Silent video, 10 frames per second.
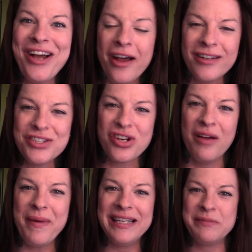Donald
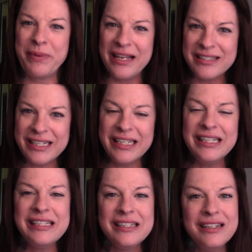Trump as
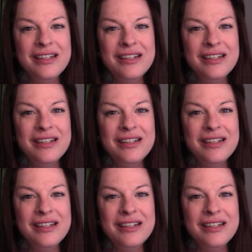president?